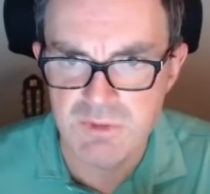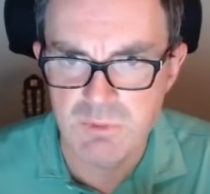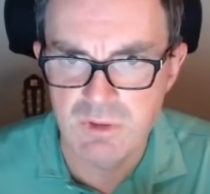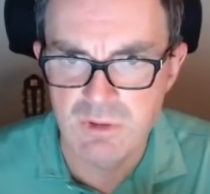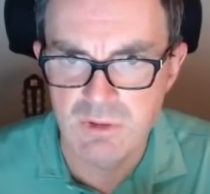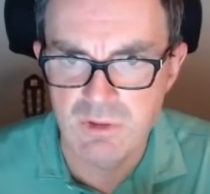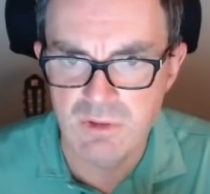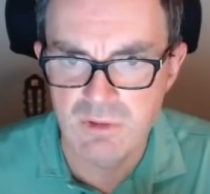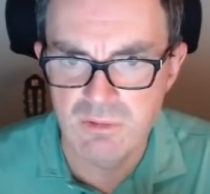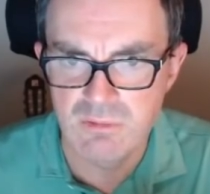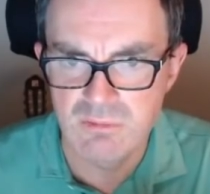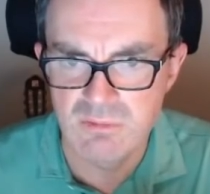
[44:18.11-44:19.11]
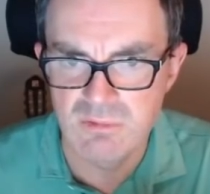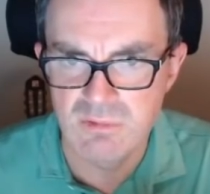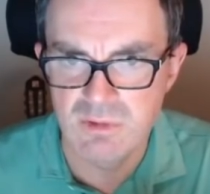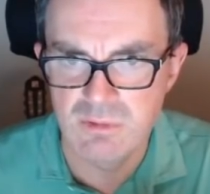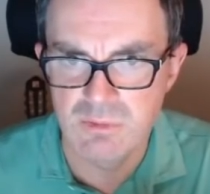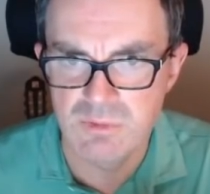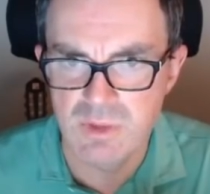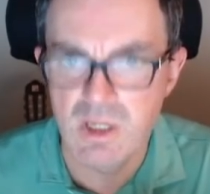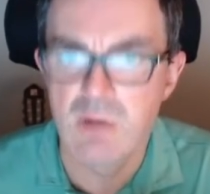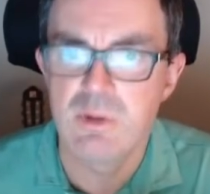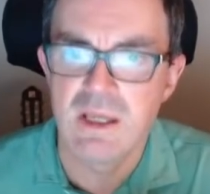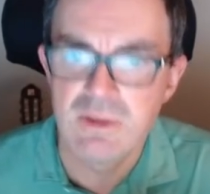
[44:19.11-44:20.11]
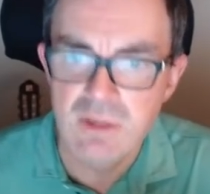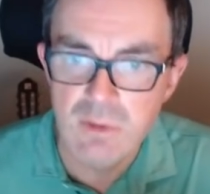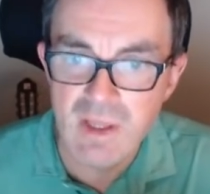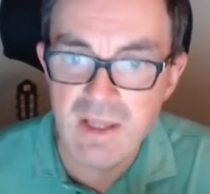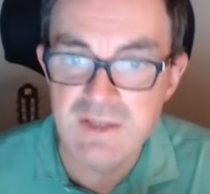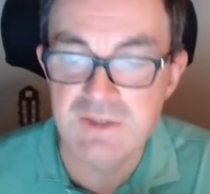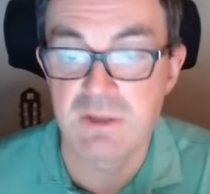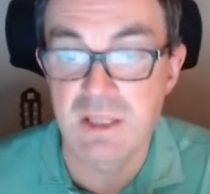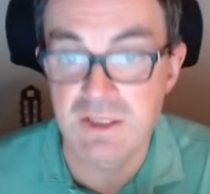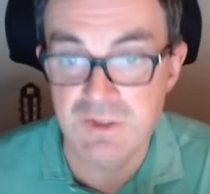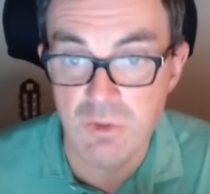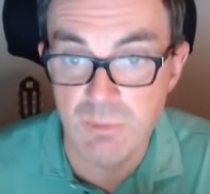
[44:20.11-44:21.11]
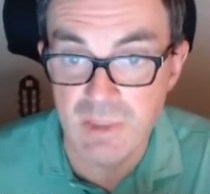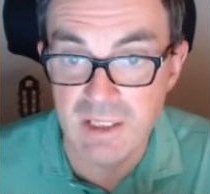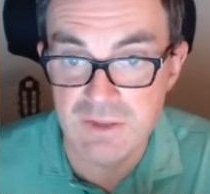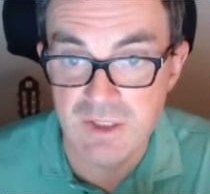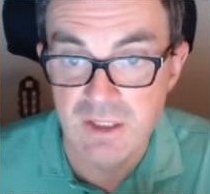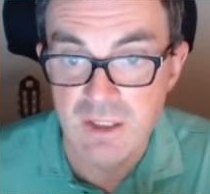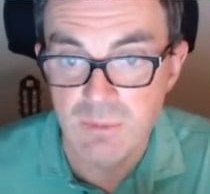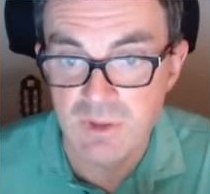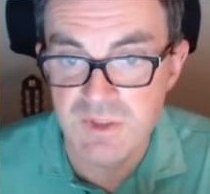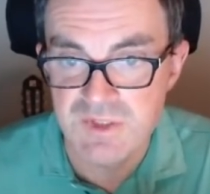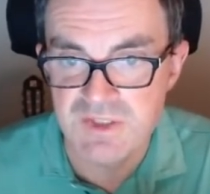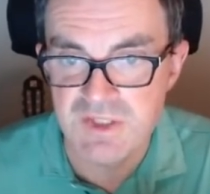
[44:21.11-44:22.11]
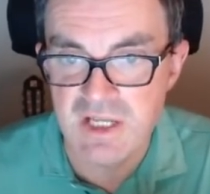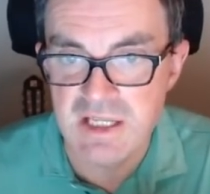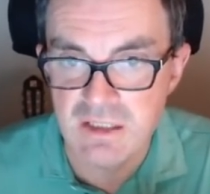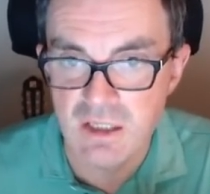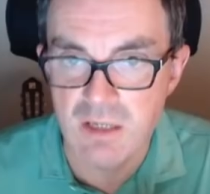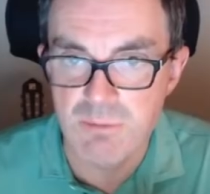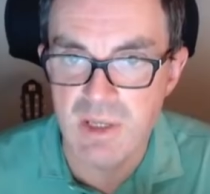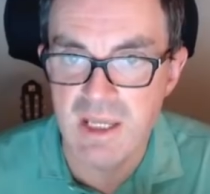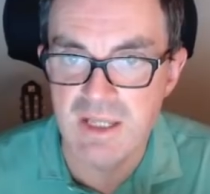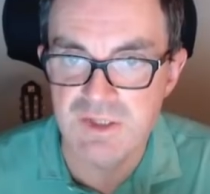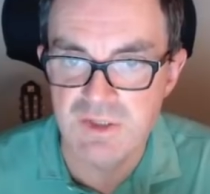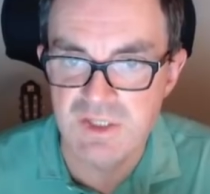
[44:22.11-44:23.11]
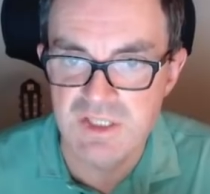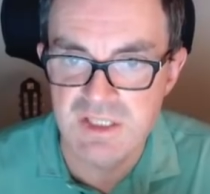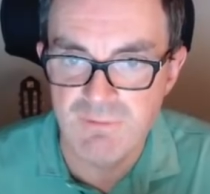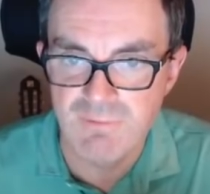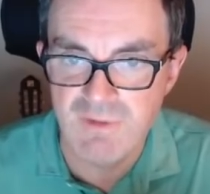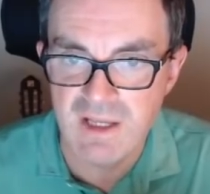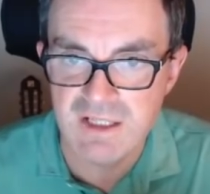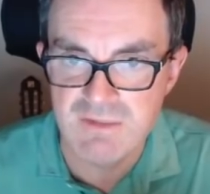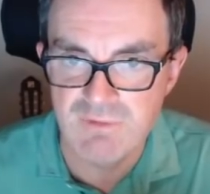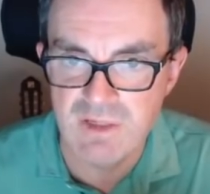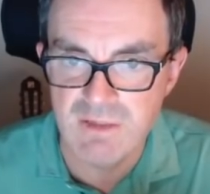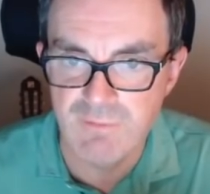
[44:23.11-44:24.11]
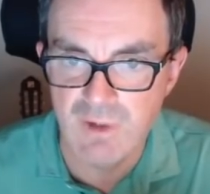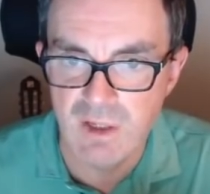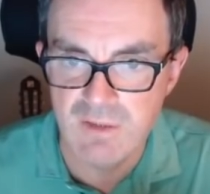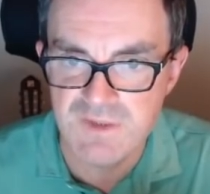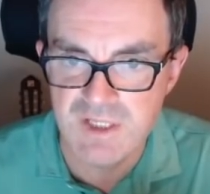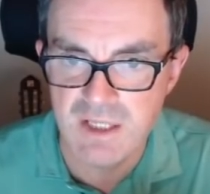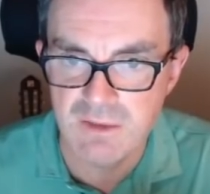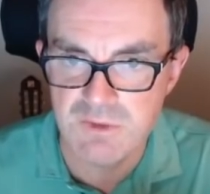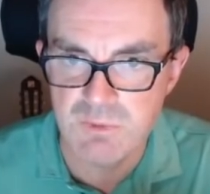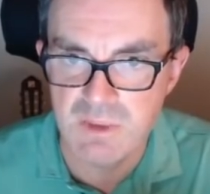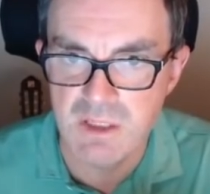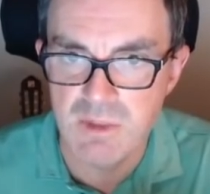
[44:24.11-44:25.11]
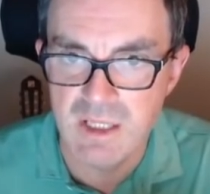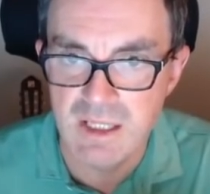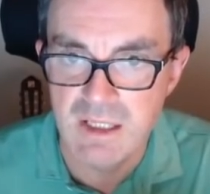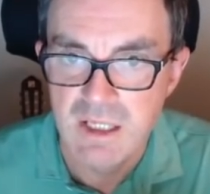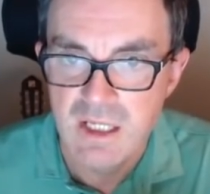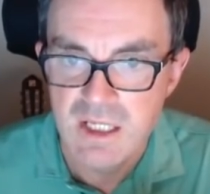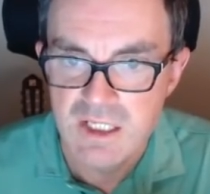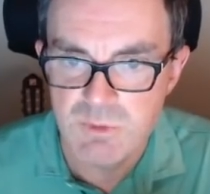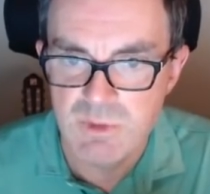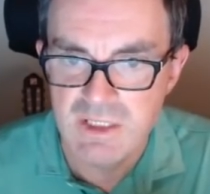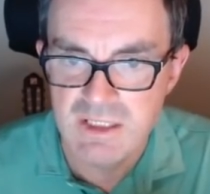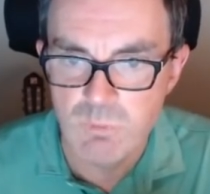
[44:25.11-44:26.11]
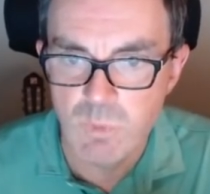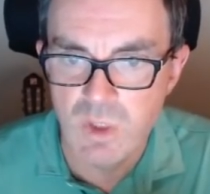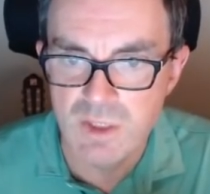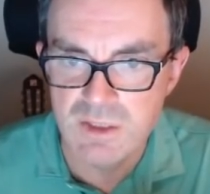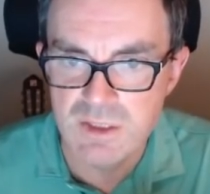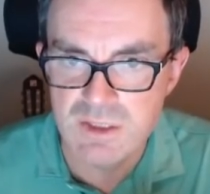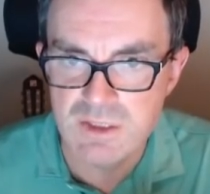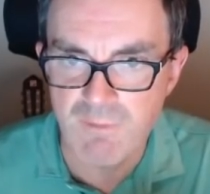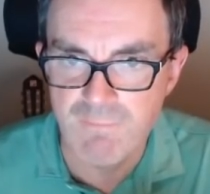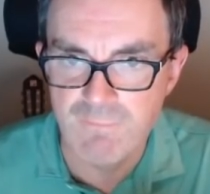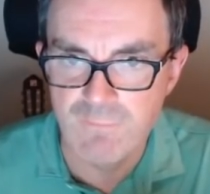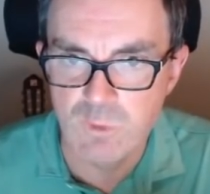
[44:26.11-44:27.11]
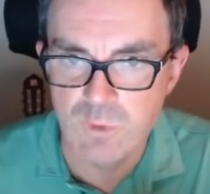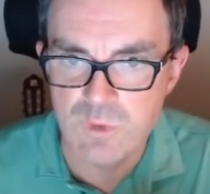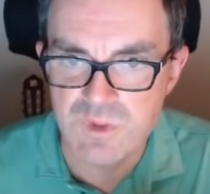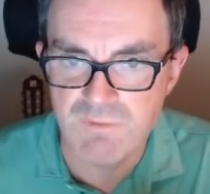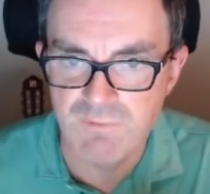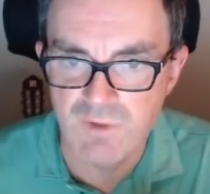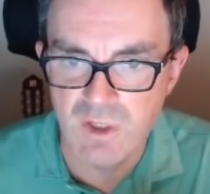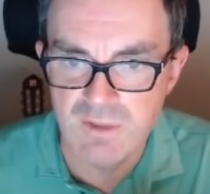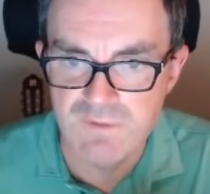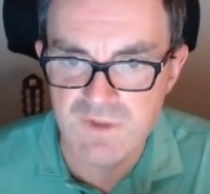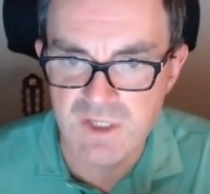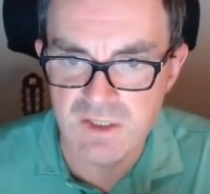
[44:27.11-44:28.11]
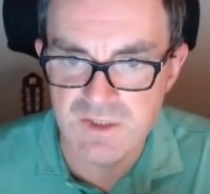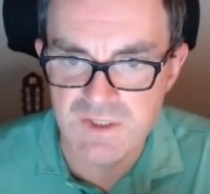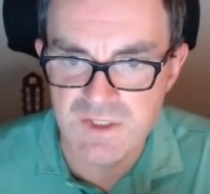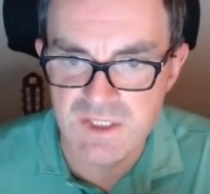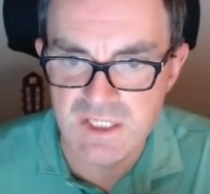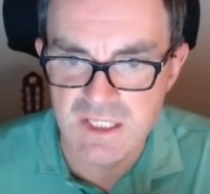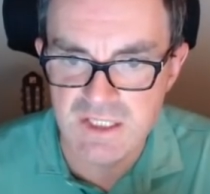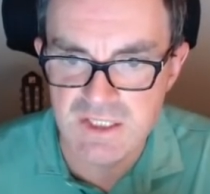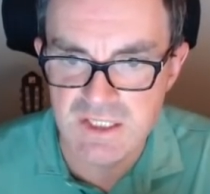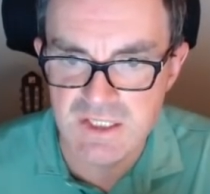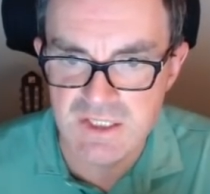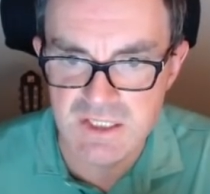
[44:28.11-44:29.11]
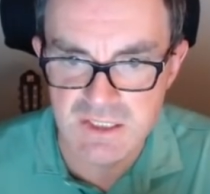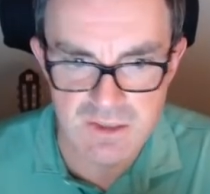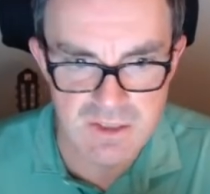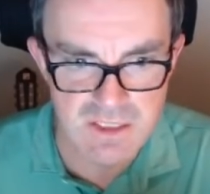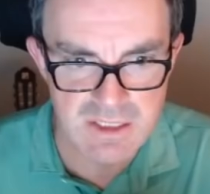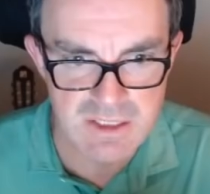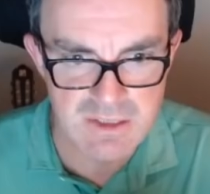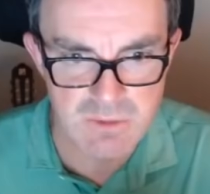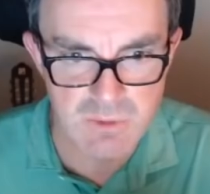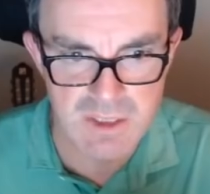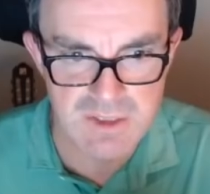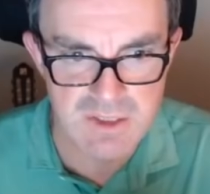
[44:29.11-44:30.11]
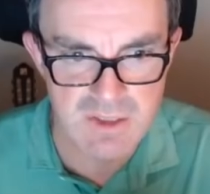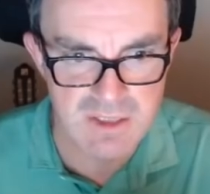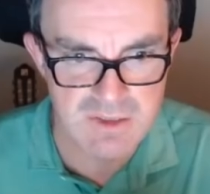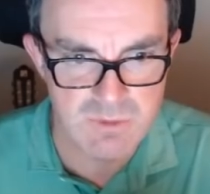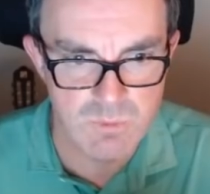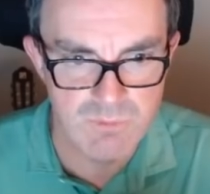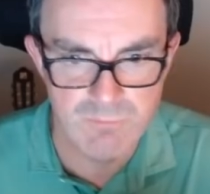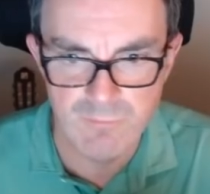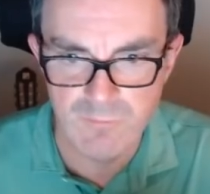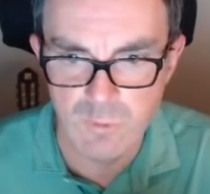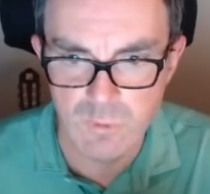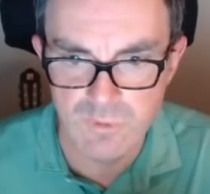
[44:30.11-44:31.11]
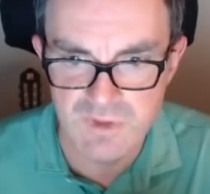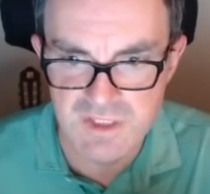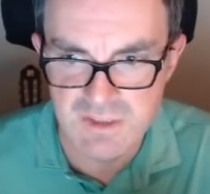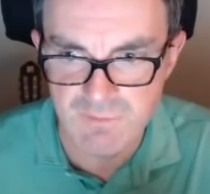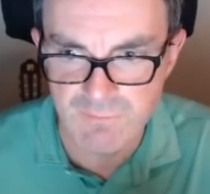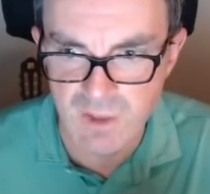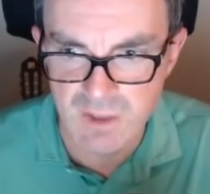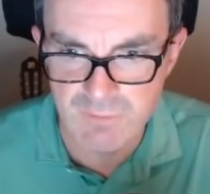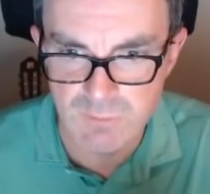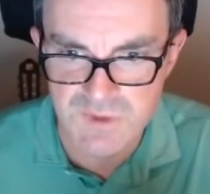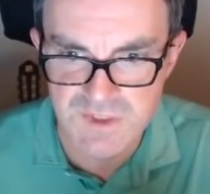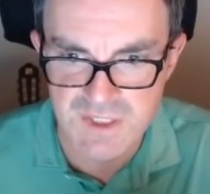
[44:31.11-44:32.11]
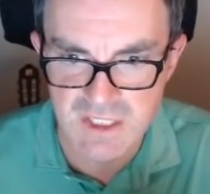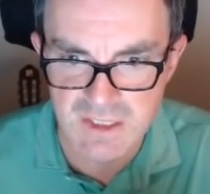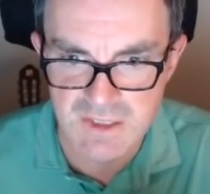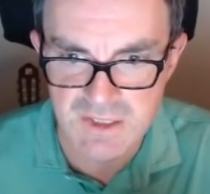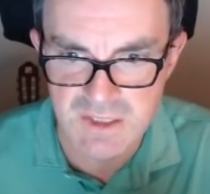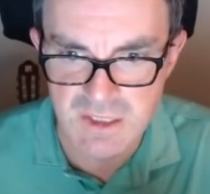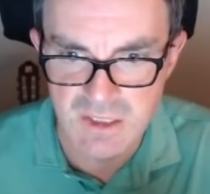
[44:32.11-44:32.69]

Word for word: We'll look at Mm, not, oh yeah, no, that is that's not bad because there's an 8-9 pair. So this is effectively five cells we know here. So we need 1s, 4s, 5s and 6s into these squares. So that's 1, 4. This is a 5 or a 6.